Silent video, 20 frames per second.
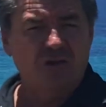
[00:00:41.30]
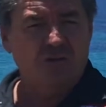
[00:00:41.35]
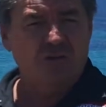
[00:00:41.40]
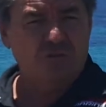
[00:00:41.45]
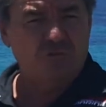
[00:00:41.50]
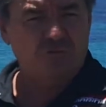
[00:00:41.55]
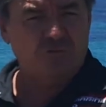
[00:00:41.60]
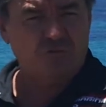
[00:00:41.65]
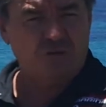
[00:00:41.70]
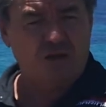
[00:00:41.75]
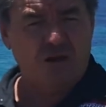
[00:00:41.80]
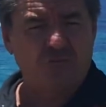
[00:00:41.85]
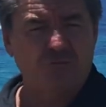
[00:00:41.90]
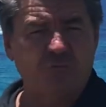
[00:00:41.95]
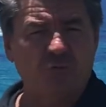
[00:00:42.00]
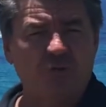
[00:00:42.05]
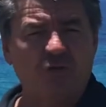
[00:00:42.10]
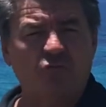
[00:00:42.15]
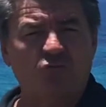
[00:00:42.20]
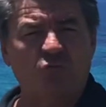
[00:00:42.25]

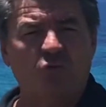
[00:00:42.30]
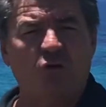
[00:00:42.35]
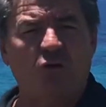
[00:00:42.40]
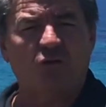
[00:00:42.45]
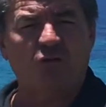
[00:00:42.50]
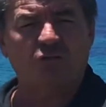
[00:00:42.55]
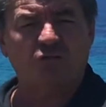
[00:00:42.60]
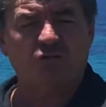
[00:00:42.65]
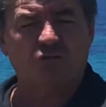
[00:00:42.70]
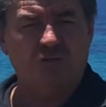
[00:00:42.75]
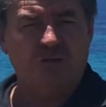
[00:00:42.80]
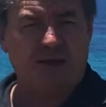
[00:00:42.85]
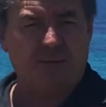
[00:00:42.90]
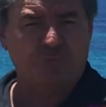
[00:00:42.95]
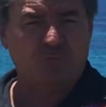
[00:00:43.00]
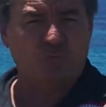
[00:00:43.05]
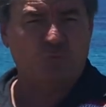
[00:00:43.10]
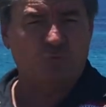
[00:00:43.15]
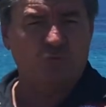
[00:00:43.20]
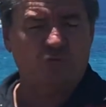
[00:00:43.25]
southwest rocks,
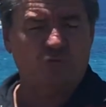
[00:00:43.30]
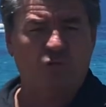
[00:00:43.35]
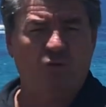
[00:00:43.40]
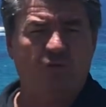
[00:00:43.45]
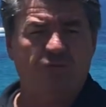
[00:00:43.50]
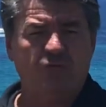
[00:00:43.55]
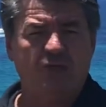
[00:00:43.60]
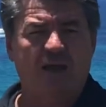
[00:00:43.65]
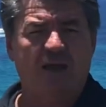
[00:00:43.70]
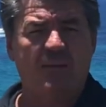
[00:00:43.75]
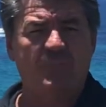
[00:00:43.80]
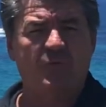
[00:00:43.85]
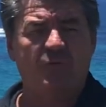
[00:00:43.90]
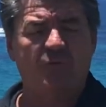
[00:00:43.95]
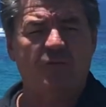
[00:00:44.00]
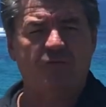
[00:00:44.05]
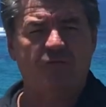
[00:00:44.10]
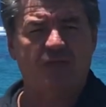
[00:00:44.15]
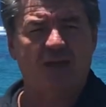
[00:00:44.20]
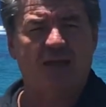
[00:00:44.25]
up towards Coffs Harbour on
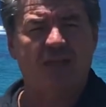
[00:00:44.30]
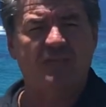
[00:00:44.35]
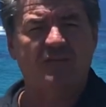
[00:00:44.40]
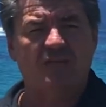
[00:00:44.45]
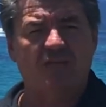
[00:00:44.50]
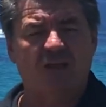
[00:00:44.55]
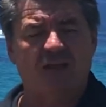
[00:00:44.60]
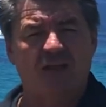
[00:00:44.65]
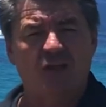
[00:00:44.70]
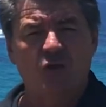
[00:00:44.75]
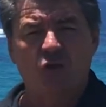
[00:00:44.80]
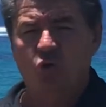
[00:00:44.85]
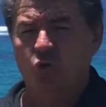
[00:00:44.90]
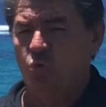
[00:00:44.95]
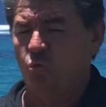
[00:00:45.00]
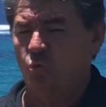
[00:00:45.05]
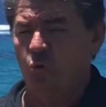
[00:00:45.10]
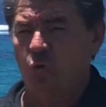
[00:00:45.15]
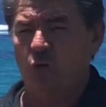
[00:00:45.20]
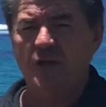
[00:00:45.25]
the fads there,
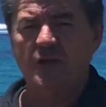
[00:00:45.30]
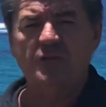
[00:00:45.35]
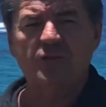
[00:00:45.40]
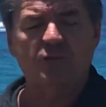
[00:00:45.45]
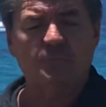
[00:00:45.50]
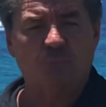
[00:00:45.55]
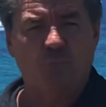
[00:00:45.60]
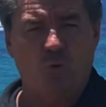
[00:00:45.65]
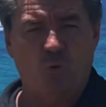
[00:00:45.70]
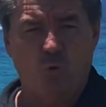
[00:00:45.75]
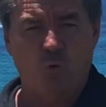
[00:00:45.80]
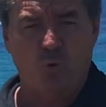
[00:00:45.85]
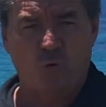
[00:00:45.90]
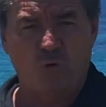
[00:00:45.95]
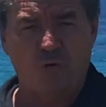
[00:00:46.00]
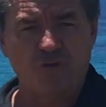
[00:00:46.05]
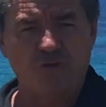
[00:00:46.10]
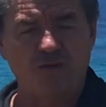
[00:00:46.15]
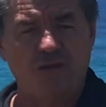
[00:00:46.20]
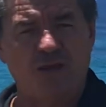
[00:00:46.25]
really just
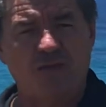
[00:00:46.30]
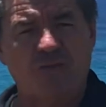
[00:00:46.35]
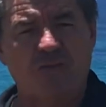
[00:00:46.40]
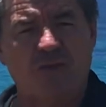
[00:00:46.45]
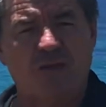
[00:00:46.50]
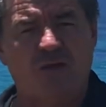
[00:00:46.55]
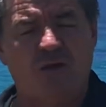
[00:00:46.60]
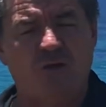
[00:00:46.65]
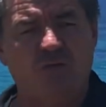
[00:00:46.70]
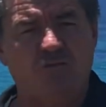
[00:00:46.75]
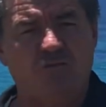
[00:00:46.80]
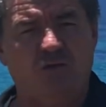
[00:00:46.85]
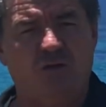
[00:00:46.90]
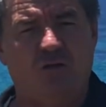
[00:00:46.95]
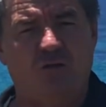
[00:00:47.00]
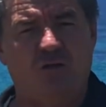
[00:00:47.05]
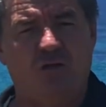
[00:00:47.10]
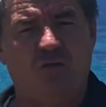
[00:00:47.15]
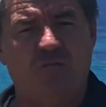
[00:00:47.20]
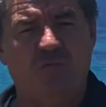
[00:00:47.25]
pouring down the coast, and a
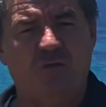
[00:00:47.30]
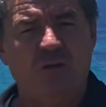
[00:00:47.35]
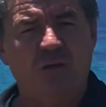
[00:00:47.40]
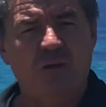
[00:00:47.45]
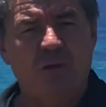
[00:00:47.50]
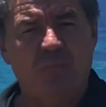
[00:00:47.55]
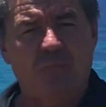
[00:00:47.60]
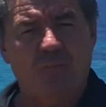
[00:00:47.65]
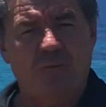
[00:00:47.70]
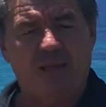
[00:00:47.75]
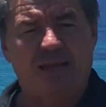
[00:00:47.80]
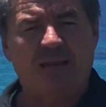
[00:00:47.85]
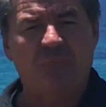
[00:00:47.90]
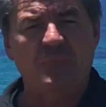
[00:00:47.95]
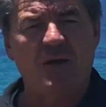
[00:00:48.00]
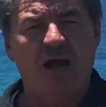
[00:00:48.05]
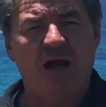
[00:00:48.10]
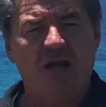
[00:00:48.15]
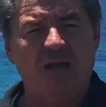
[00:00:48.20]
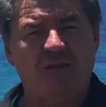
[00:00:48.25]
lot of black
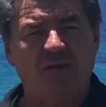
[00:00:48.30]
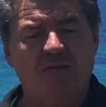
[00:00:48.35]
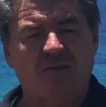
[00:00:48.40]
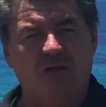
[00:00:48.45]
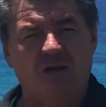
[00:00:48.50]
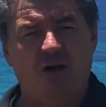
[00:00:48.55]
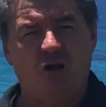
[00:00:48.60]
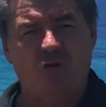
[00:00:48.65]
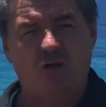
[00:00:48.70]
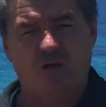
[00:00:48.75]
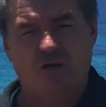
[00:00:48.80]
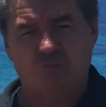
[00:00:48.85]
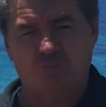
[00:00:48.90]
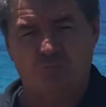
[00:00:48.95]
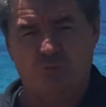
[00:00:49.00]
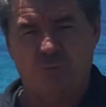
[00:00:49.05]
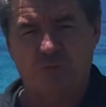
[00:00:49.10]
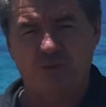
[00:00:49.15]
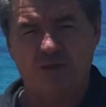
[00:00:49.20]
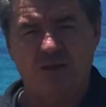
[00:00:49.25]
marlin at the Gold Coast
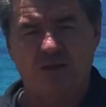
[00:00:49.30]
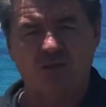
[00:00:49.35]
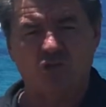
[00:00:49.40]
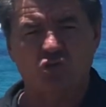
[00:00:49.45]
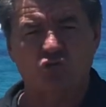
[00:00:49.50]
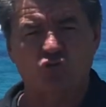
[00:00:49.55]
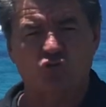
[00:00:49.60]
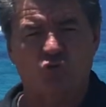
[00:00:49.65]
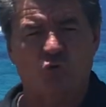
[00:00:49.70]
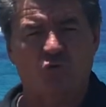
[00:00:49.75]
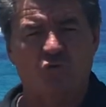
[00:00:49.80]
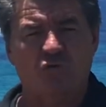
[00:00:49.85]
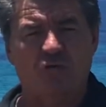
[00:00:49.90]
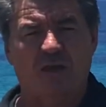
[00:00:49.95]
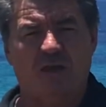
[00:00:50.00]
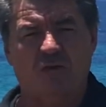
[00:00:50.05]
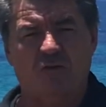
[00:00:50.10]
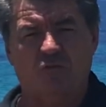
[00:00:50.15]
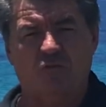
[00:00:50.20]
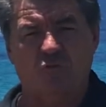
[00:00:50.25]
probably getting drawn
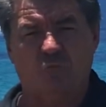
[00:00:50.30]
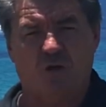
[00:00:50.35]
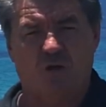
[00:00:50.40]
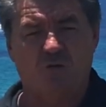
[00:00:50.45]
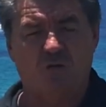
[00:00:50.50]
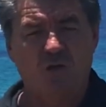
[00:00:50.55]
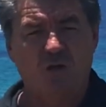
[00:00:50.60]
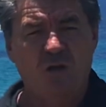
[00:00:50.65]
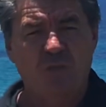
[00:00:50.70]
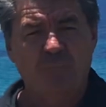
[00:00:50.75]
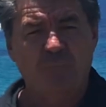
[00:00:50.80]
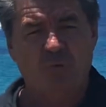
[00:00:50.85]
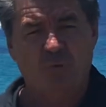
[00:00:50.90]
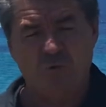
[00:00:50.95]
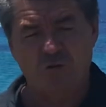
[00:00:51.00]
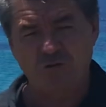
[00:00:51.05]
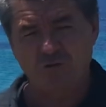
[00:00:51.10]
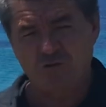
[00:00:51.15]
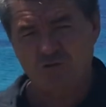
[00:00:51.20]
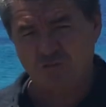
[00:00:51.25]
down as well. But
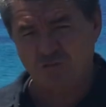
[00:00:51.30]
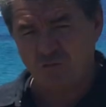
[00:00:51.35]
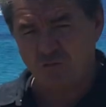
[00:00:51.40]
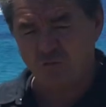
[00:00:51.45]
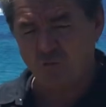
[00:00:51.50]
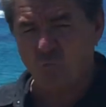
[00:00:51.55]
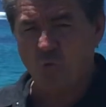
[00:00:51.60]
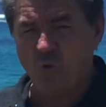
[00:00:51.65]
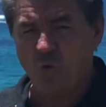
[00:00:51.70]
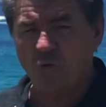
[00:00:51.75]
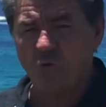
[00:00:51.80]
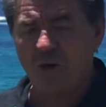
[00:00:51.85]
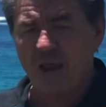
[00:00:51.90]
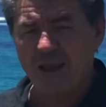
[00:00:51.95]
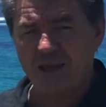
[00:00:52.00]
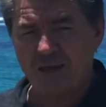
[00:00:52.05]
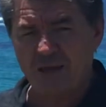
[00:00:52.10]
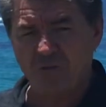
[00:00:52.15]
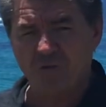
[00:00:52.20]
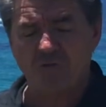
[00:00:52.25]
when you see the water
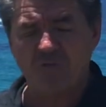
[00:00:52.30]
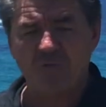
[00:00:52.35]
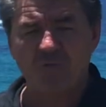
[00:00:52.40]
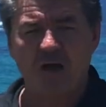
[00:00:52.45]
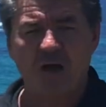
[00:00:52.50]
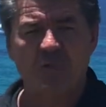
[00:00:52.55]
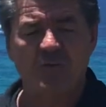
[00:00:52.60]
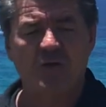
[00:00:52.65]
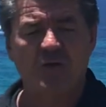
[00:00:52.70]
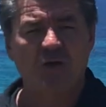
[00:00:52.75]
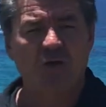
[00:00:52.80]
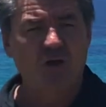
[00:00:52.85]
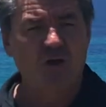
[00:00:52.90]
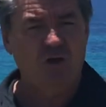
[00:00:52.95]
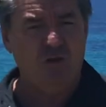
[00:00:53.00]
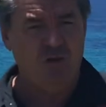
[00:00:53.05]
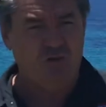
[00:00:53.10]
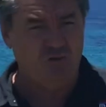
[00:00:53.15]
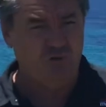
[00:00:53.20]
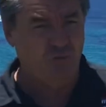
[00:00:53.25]
out here at the moment,
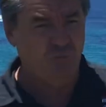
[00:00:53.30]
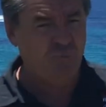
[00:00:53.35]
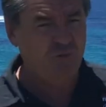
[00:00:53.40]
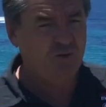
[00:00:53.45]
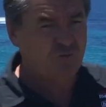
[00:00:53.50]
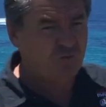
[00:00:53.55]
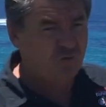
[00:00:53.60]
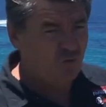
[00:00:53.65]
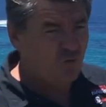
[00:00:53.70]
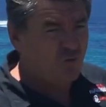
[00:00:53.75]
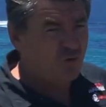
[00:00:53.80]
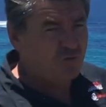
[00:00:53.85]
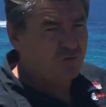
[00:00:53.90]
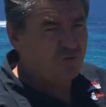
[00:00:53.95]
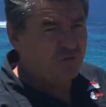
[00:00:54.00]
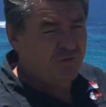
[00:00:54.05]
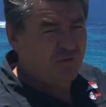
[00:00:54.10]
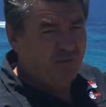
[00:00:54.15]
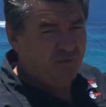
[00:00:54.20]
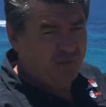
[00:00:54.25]
you'd be
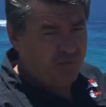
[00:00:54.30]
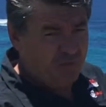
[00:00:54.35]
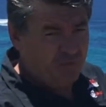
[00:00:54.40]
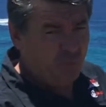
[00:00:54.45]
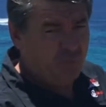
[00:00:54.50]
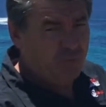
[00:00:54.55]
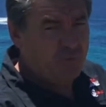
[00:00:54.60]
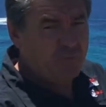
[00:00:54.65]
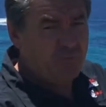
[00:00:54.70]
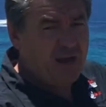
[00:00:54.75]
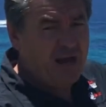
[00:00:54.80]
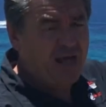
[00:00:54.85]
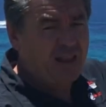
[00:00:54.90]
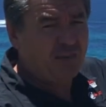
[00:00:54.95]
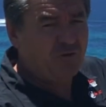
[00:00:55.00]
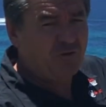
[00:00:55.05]
certain that there'll be marlin